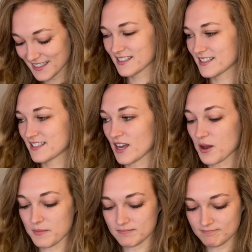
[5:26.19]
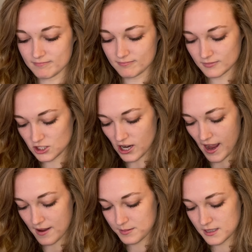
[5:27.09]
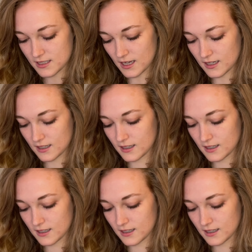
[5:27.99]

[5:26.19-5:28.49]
some chapstick,